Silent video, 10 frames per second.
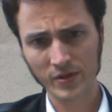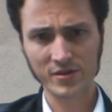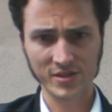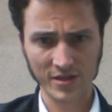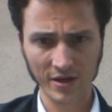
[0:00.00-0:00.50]

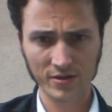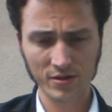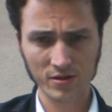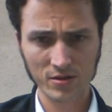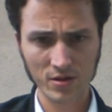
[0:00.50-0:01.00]
to say it,
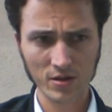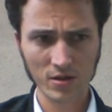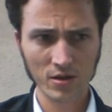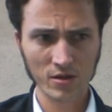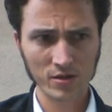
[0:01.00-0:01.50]

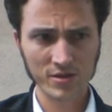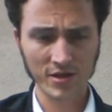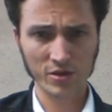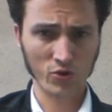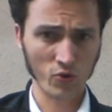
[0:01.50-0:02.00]

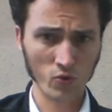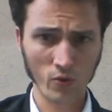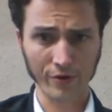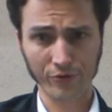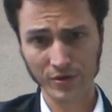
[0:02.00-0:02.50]
say 2
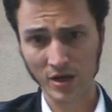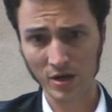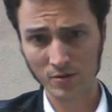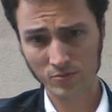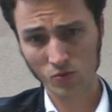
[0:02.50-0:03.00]
or 3
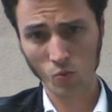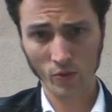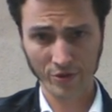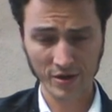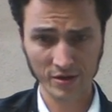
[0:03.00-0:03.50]
times
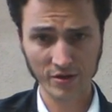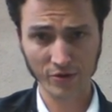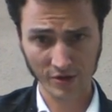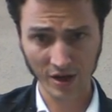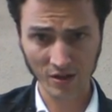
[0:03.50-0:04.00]
within
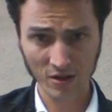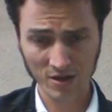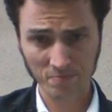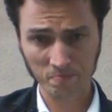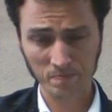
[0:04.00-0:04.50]
their
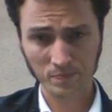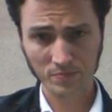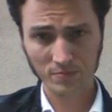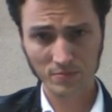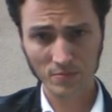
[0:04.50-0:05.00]
dialogue
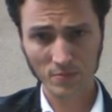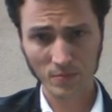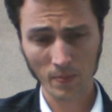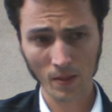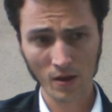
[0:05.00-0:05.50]

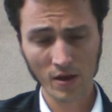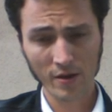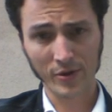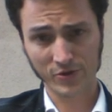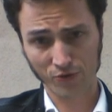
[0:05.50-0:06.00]

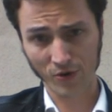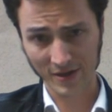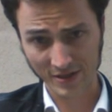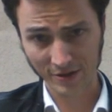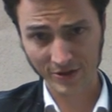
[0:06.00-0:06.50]
because they're trying to
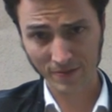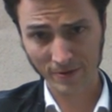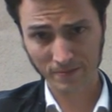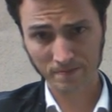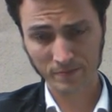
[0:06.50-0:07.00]
tell you
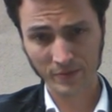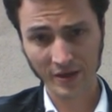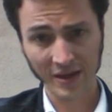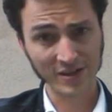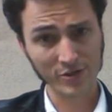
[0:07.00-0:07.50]
something.
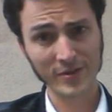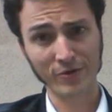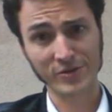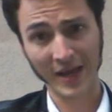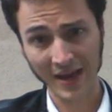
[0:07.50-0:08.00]
It doesn't mean
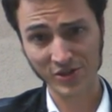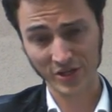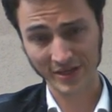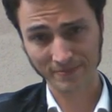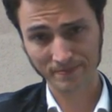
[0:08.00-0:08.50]
they're
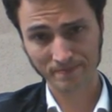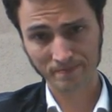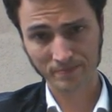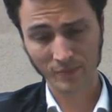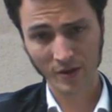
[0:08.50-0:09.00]
tangenting.
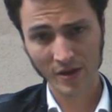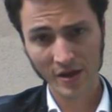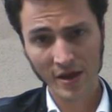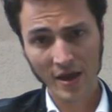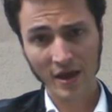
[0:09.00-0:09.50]

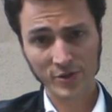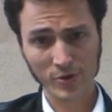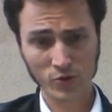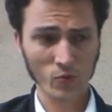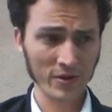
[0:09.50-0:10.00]

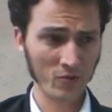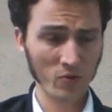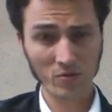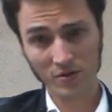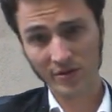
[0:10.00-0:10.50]
Especially when
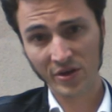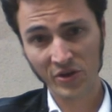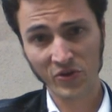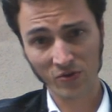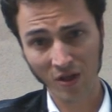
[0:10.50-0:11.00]

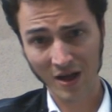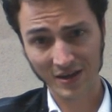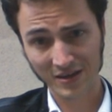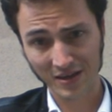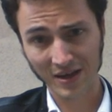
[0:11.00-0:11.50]
you
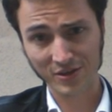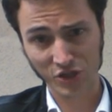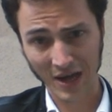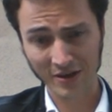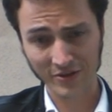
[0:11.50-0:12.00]
lock a
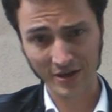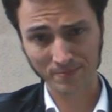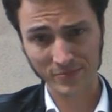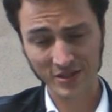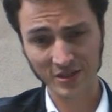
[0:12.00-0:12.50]
child up
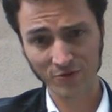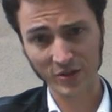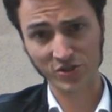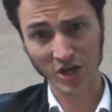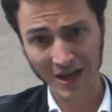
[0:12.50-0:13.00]
to live with
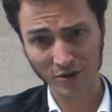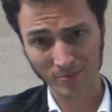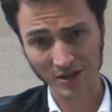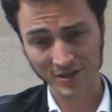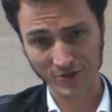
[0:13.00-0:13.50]
a child
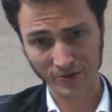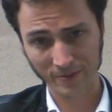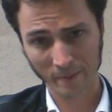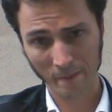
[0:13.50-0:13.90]
molester,